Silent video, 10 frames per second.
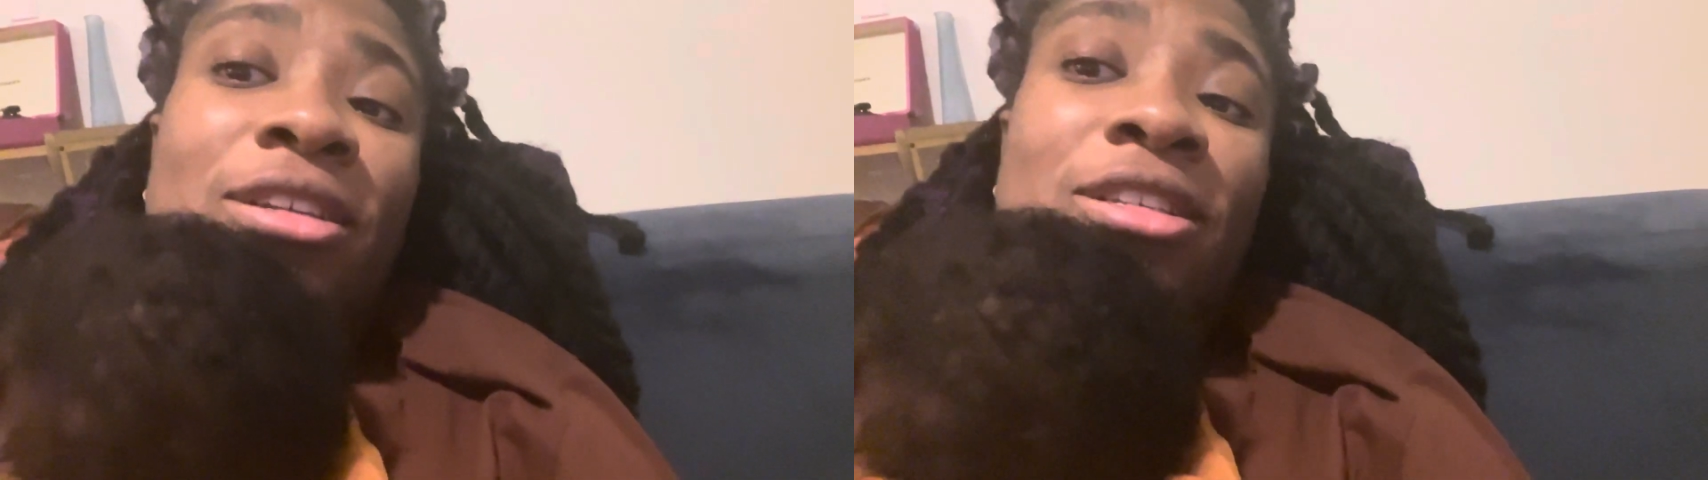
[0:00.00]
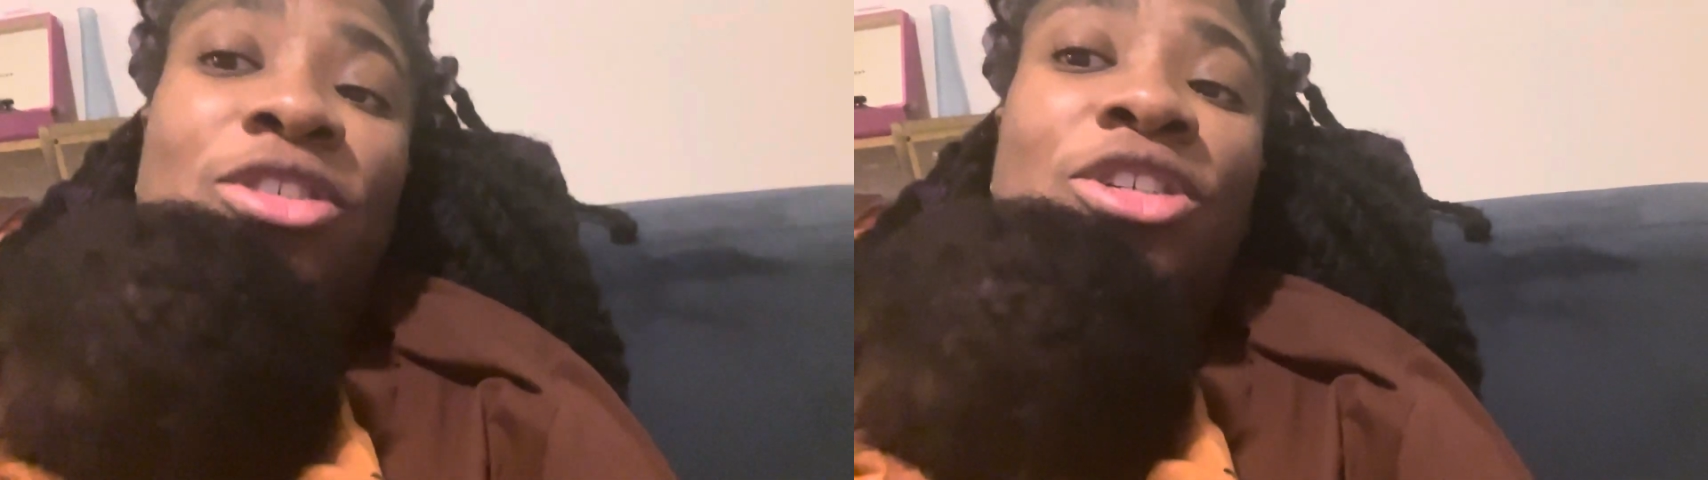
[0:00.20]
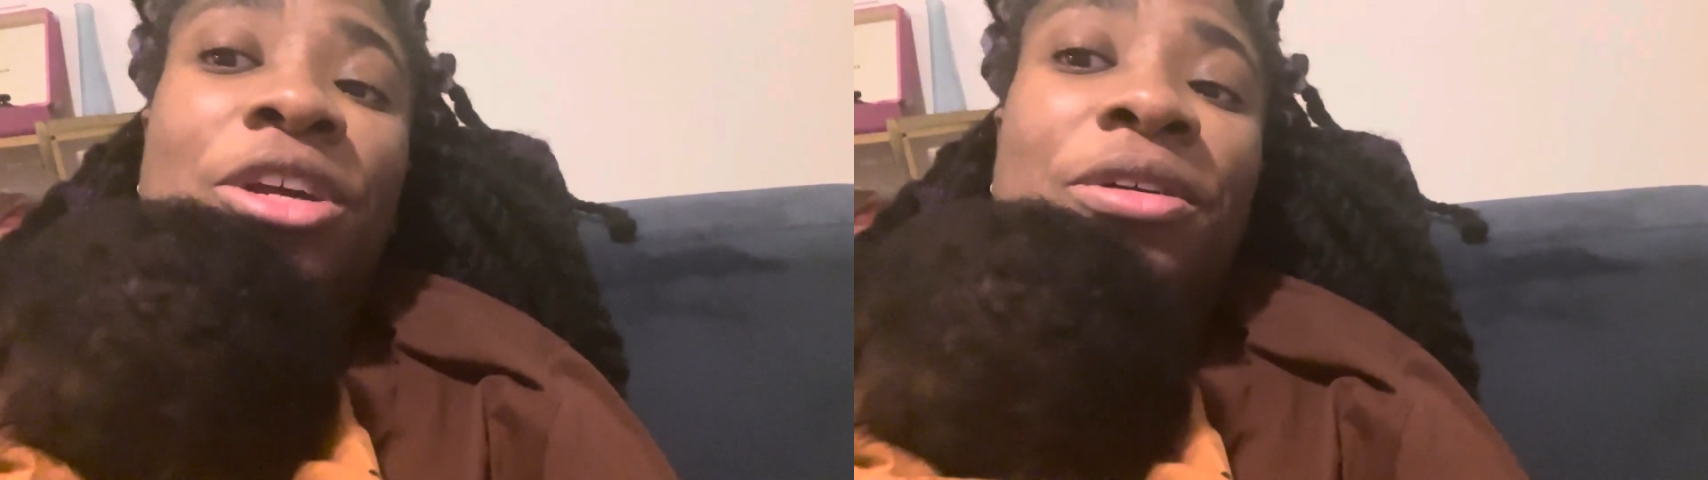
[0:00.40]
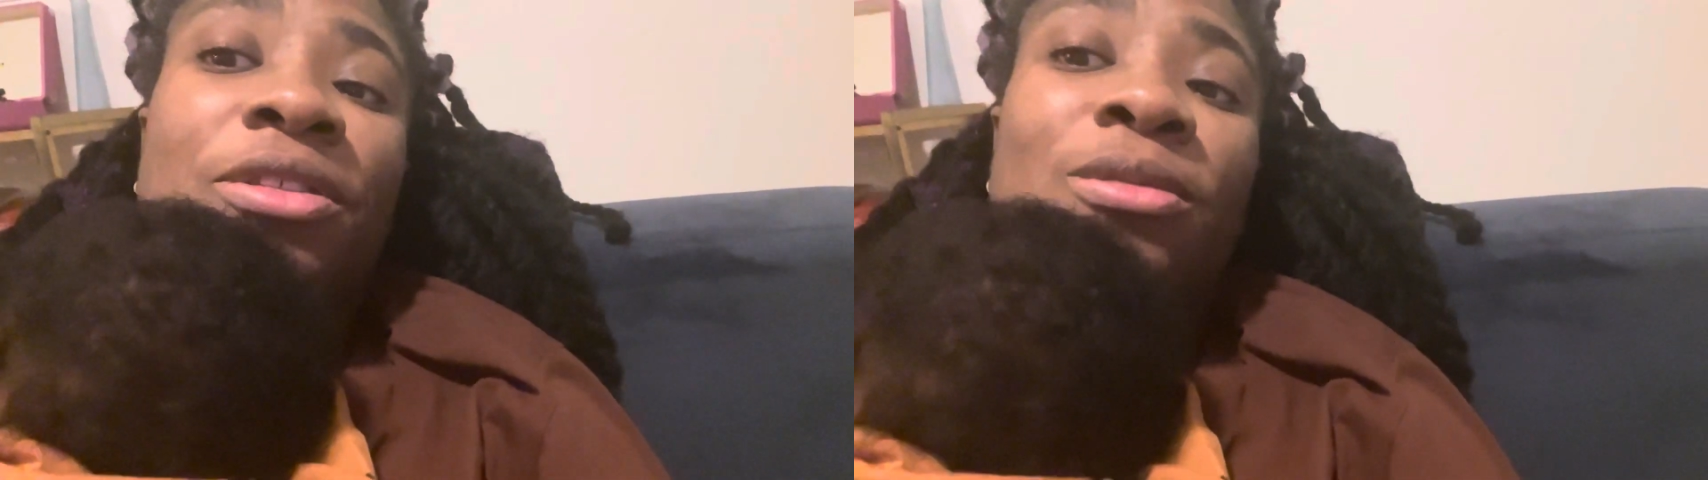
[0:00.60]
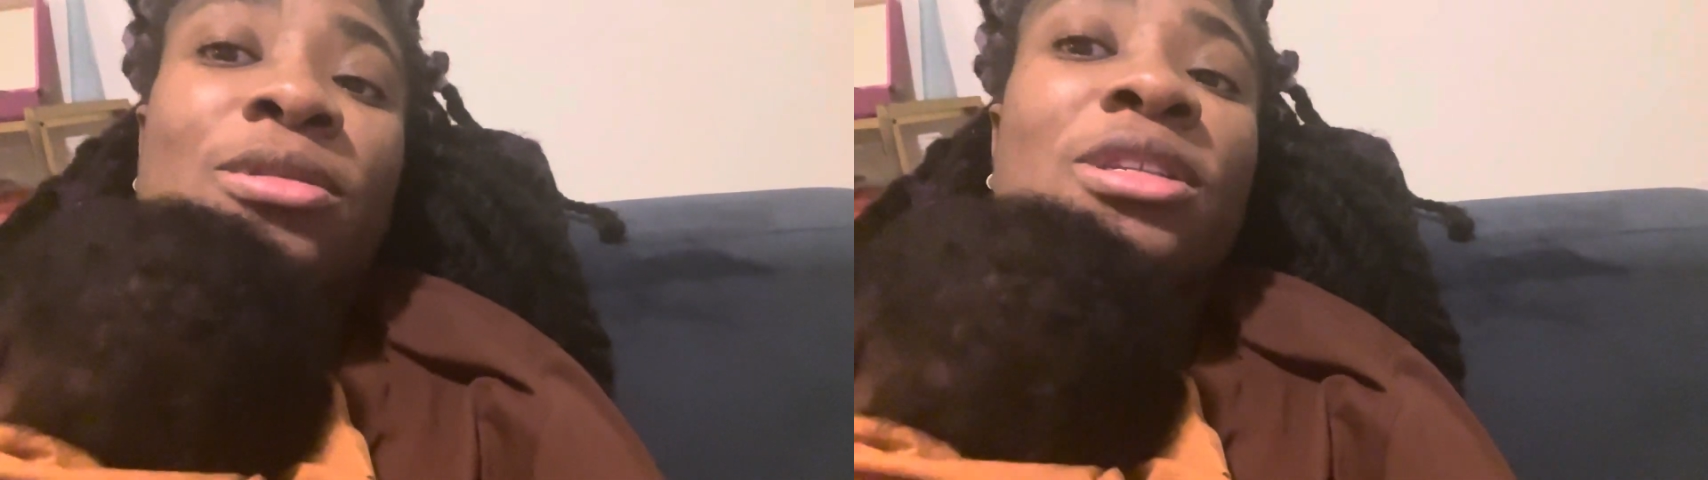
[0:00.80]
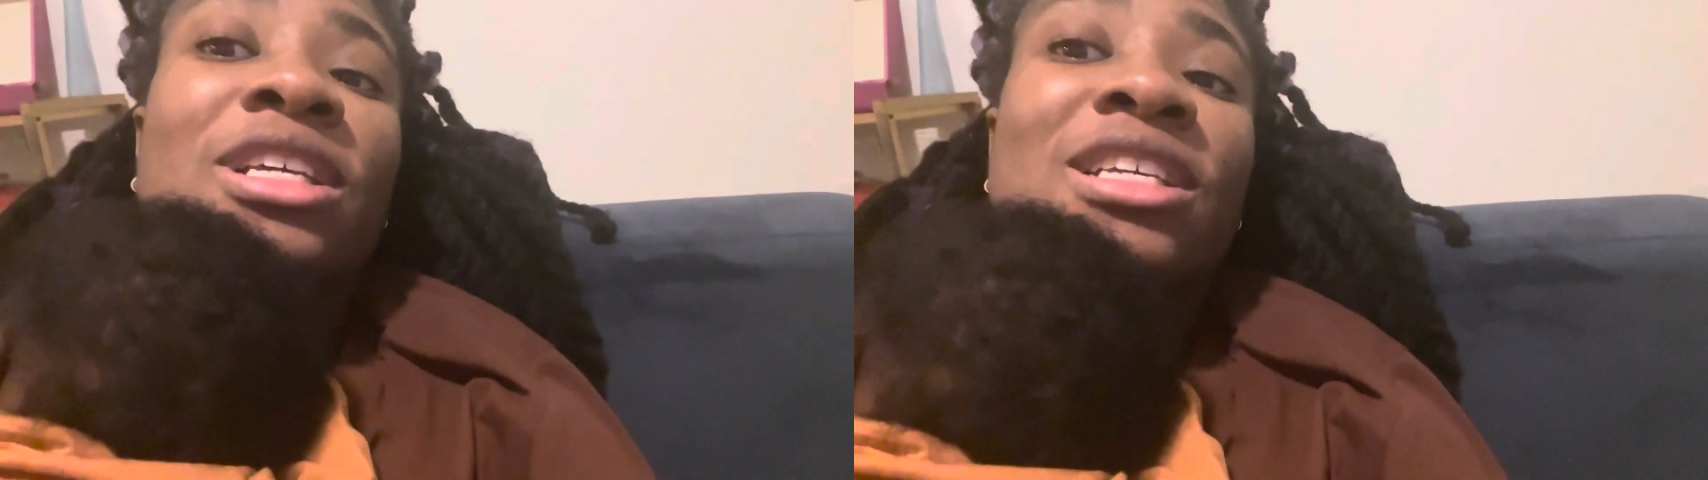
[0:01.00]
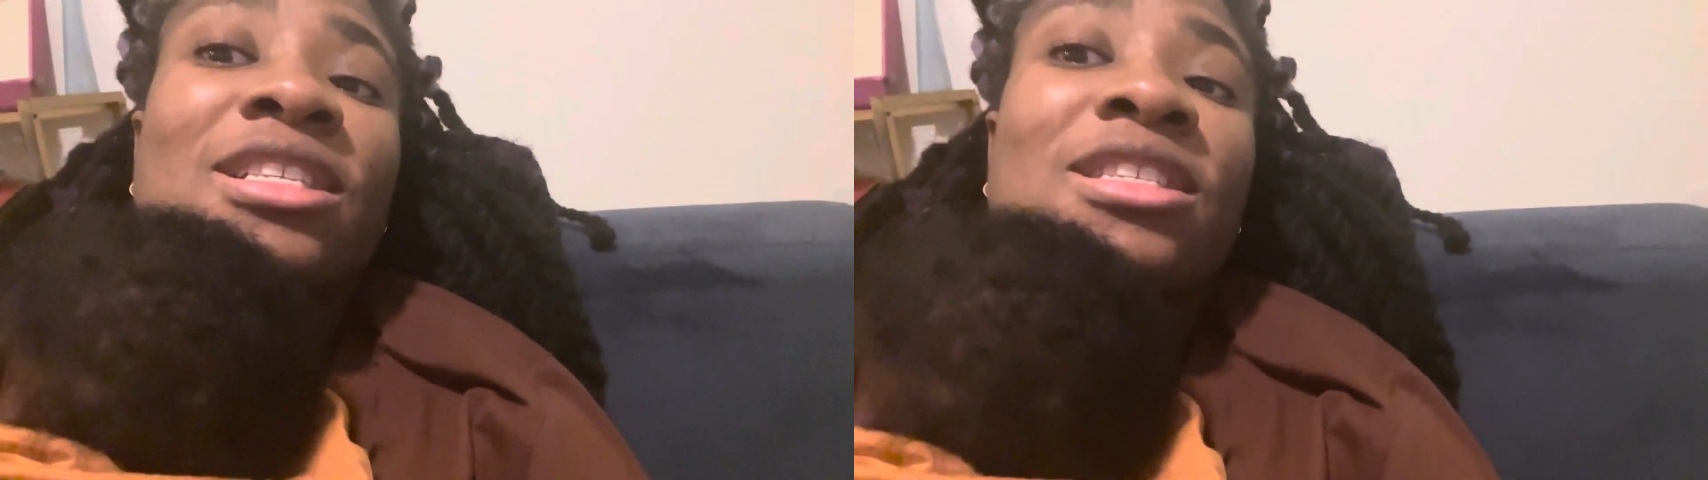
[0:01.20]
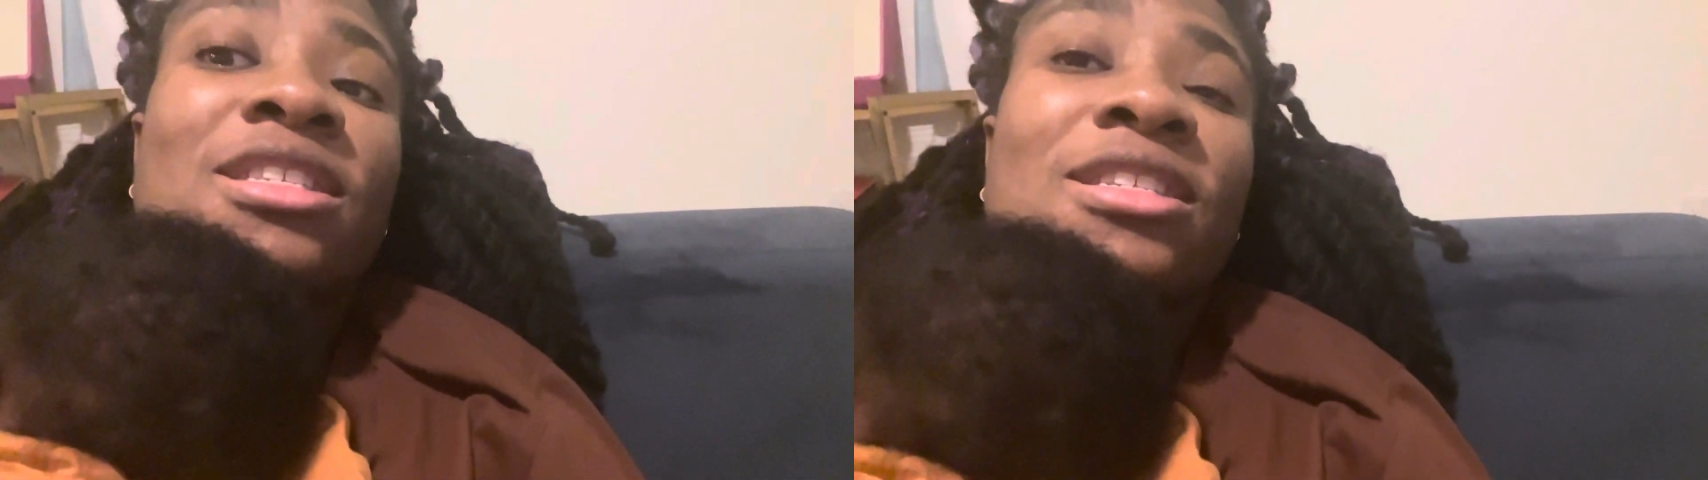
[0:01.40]
share those
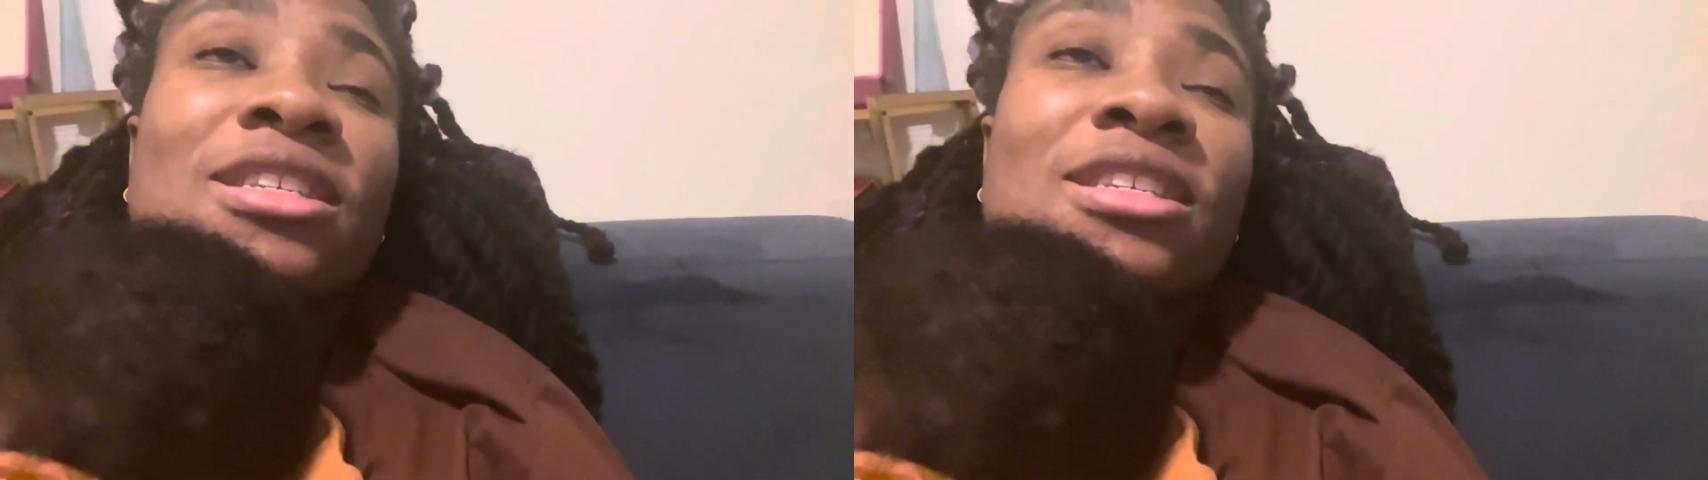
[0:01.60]
lists.